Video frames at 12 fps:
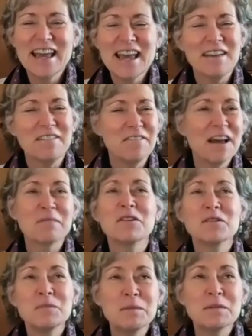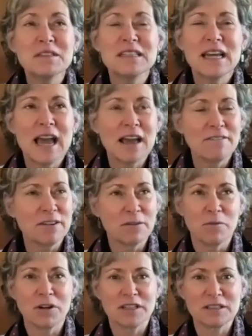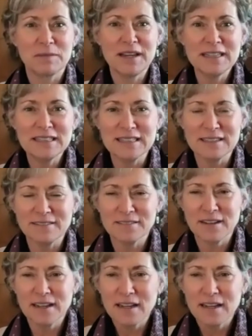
In fact, most people say, I feel more expansive.